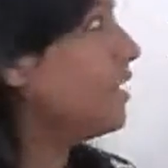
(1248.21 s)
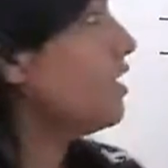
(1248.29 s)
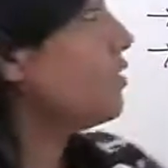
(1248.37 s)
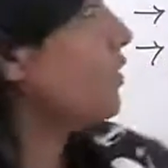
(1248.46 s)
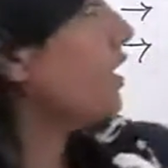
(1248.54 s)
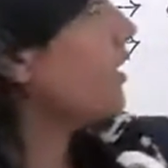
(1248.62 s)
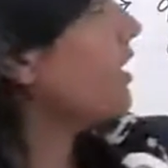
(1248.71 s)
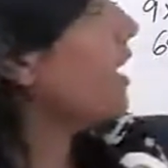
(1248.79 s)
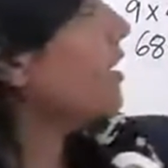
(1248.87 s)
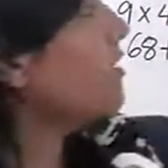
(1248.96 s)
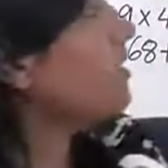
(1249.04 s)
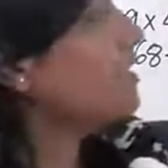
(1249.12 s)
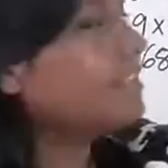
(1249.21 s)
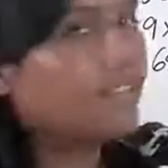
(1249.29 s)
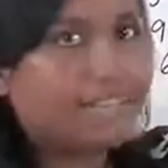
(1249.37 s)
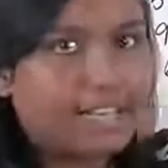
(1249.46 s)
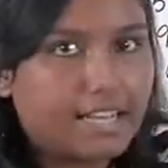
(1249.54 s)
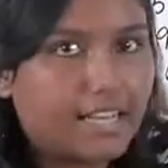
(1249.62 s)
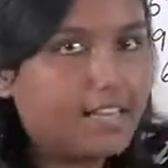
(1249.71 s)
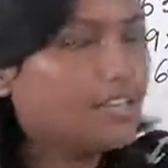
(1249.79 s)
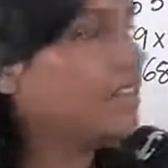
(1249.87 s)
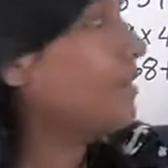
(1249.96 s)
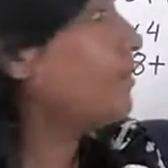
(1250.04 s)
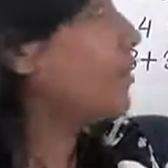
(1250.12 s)
So here the answer is 39,
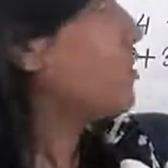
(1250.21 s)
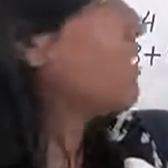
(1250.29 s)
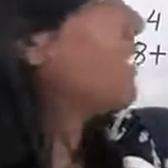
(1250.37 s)
which is